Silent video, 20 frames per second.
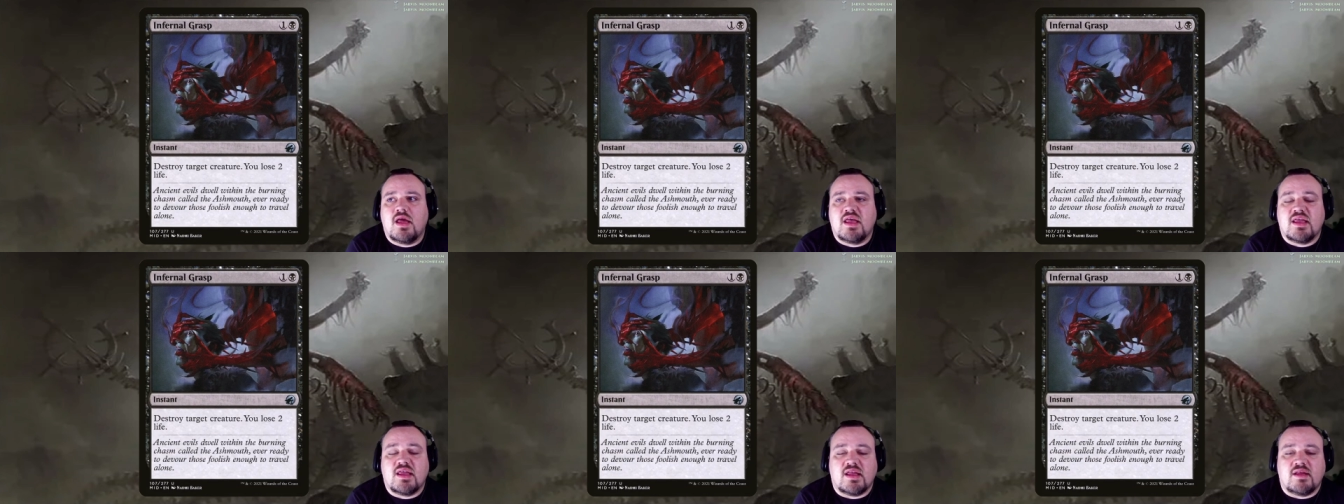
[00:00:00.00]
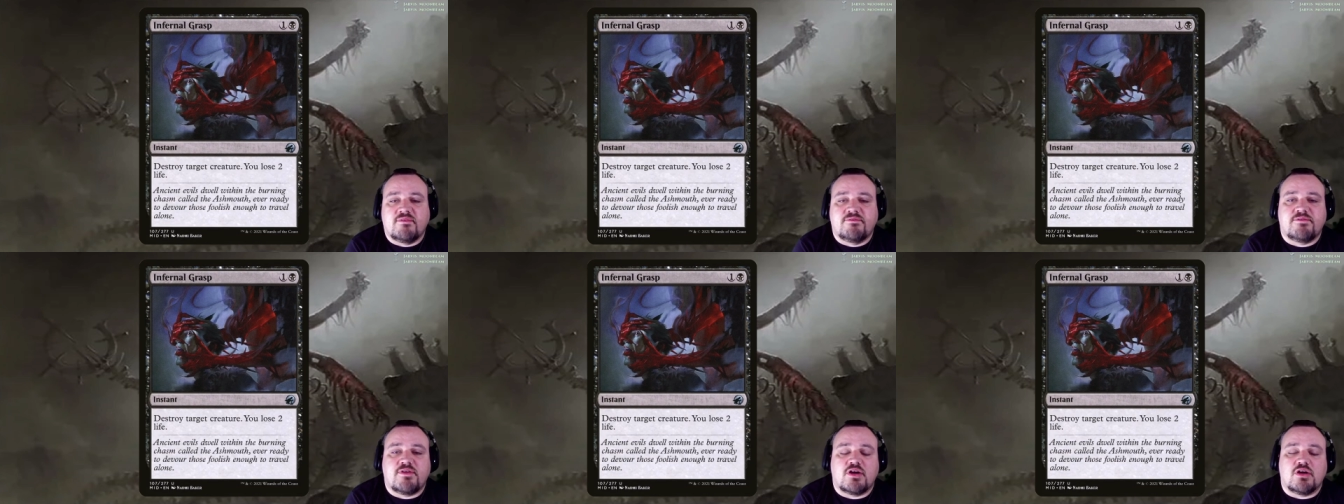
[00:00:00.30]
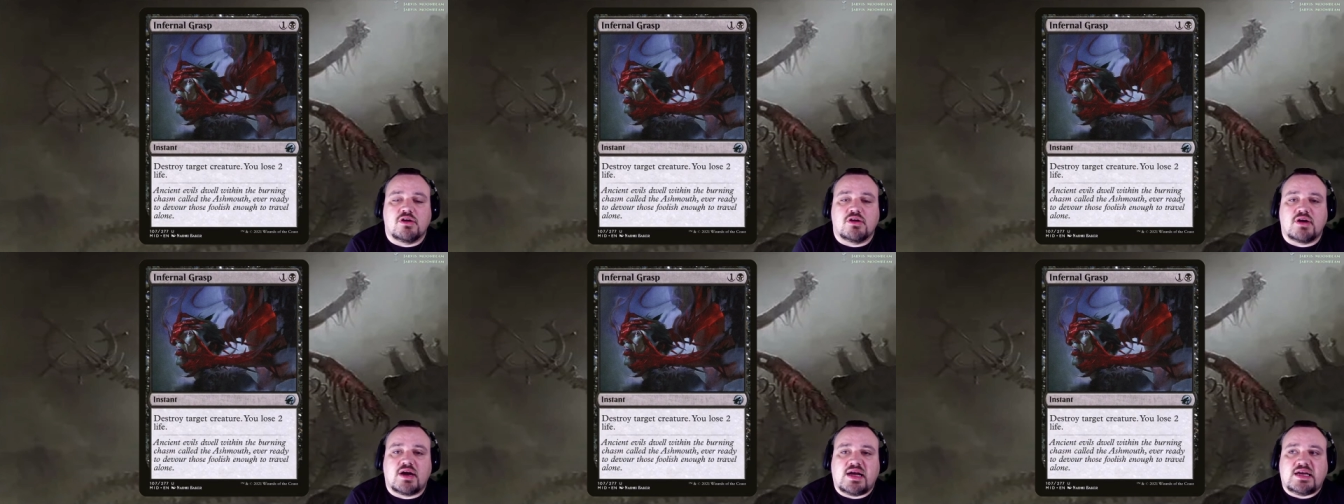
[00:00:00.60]
Infernal
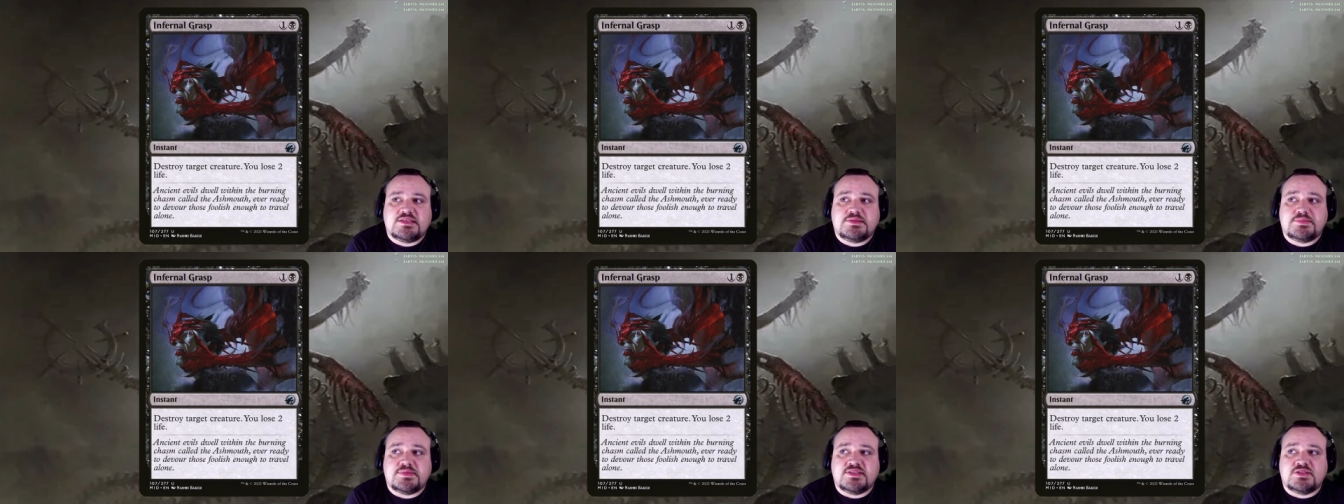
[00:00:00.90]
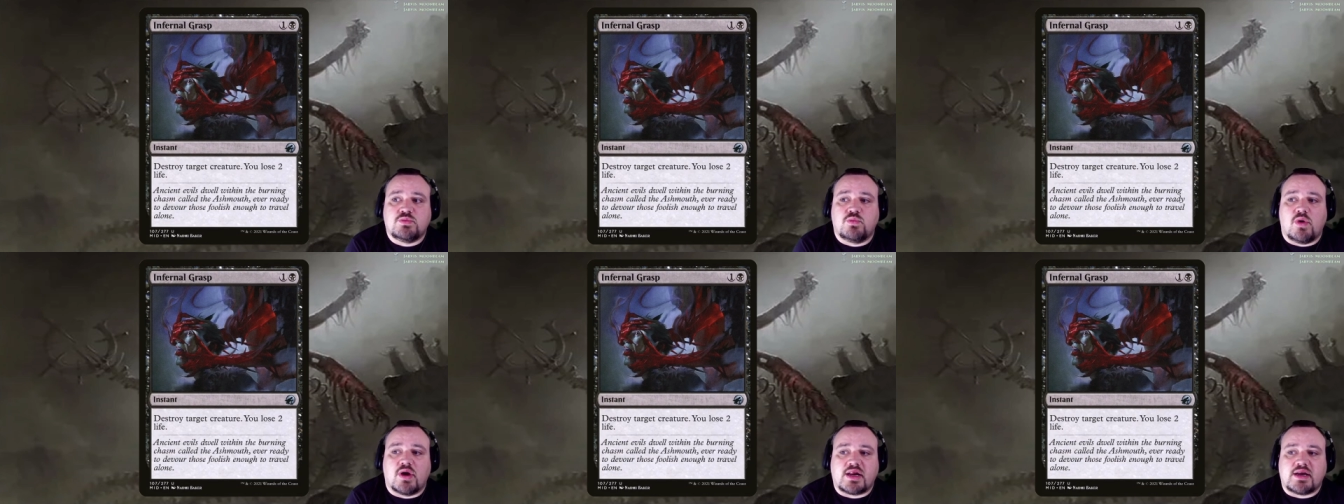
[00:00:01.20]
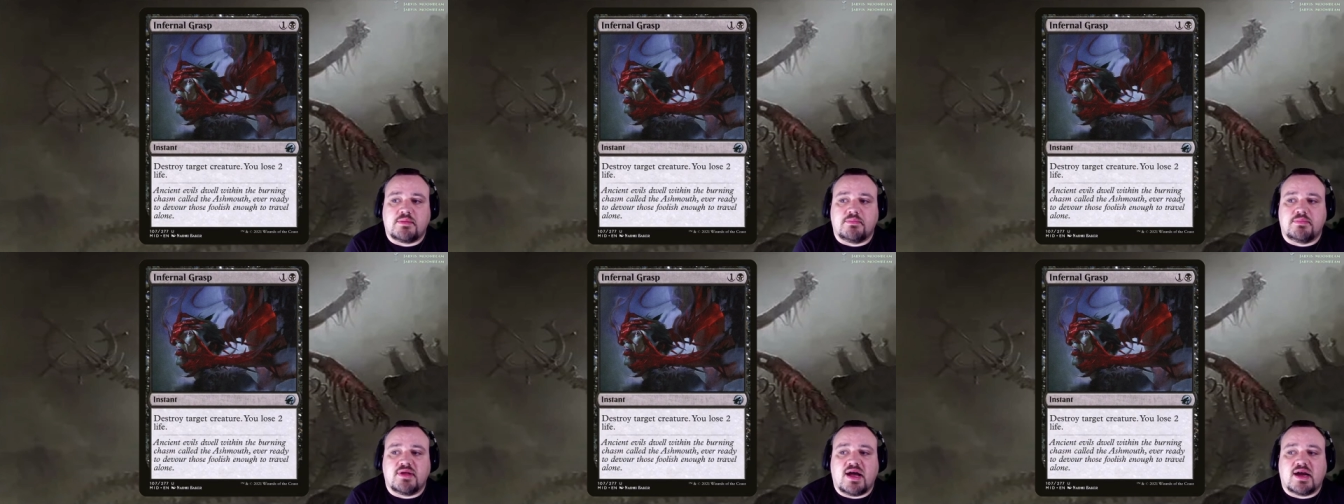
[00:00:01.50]
Grasp is 1 and a
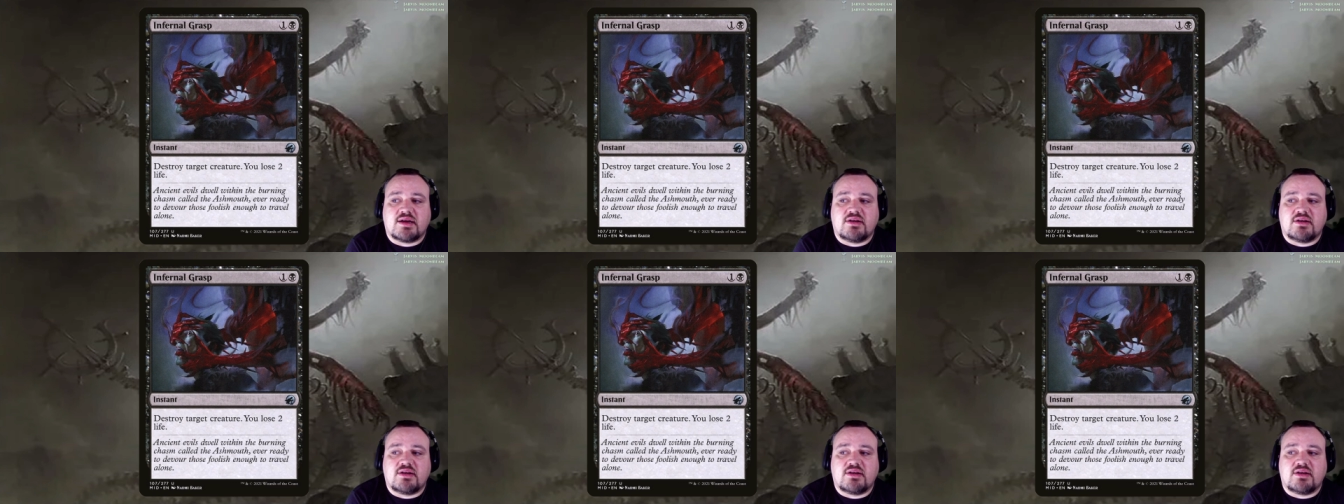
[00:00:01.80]
black.